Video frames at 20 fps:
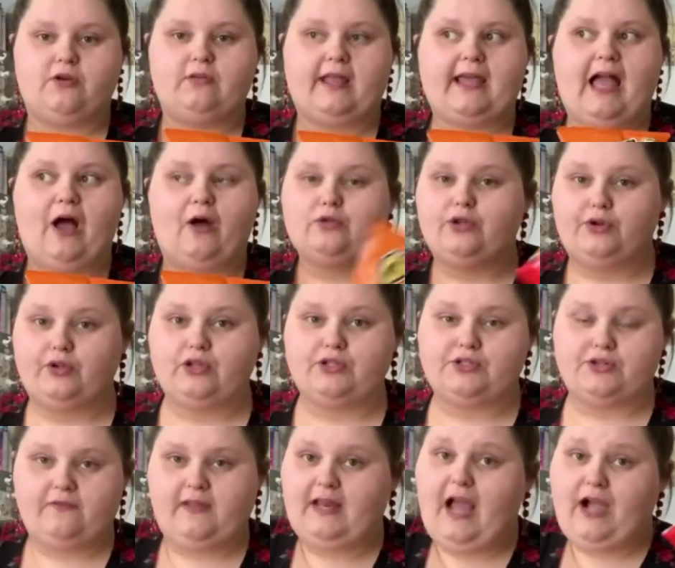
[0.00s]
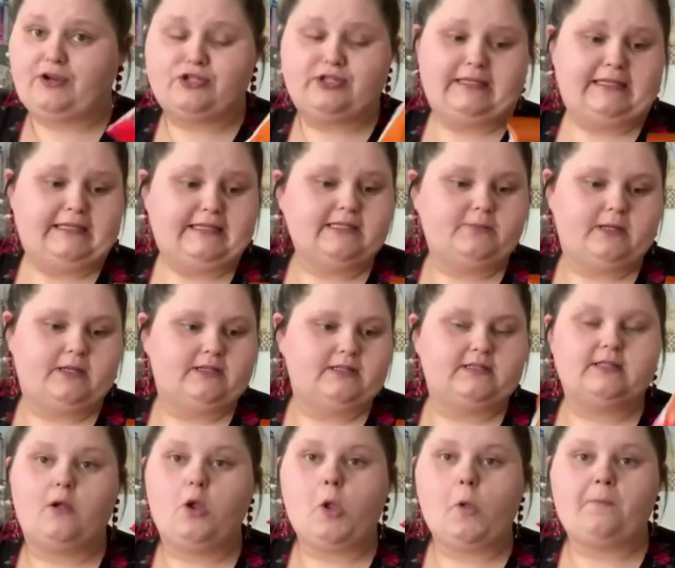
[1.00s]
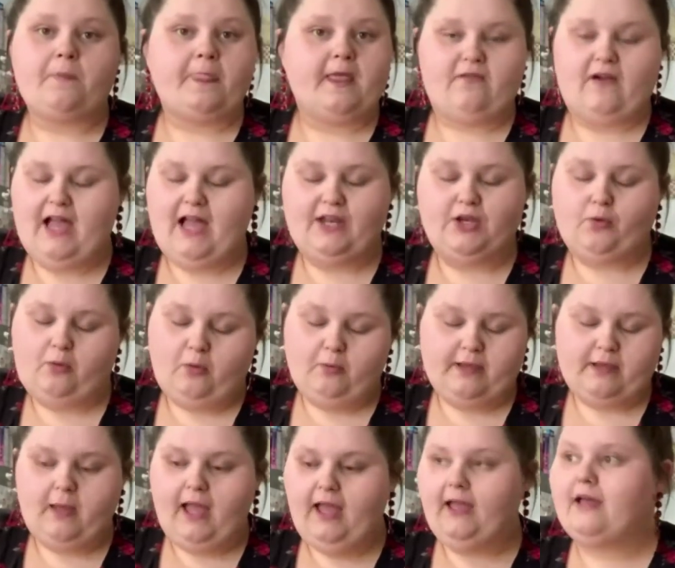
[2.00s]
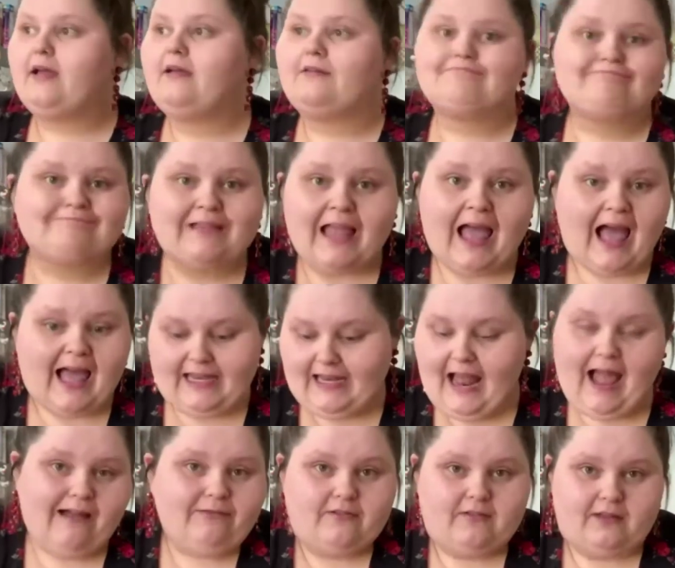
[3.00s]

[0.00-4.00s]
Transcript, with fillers: like how little serving actually is. Because if I had a normal big bag, I'd eat half of